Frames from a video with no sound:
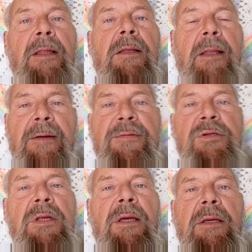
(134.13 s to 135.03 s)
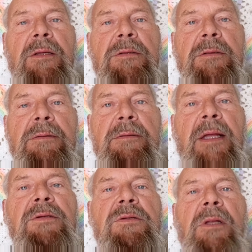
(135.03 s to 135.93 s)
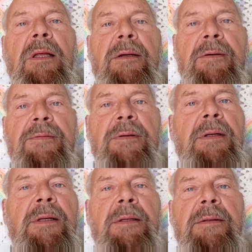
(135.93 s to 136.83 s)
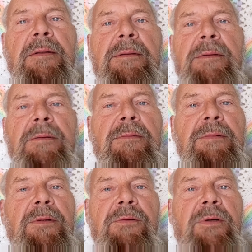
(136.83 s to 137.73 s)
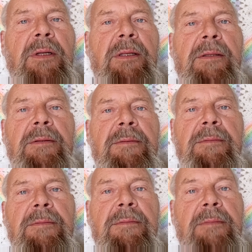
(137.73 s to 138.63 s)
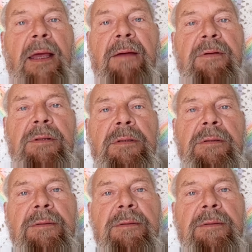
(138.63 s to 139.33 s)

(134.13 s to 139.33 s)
Love stays. That's love. You really haven't.